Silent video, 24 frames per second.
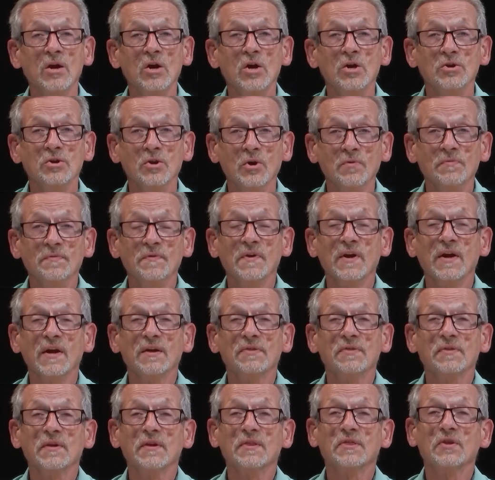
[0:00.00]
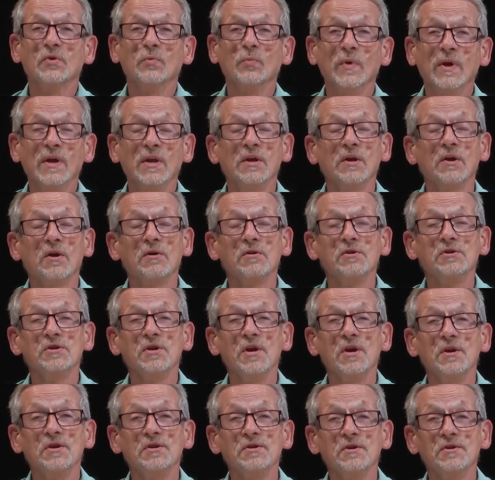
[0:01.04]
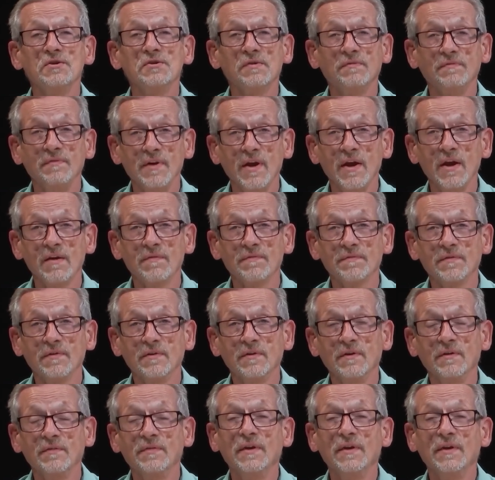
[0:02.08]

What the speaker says: Don't forget that the renegotiations of NAFTA,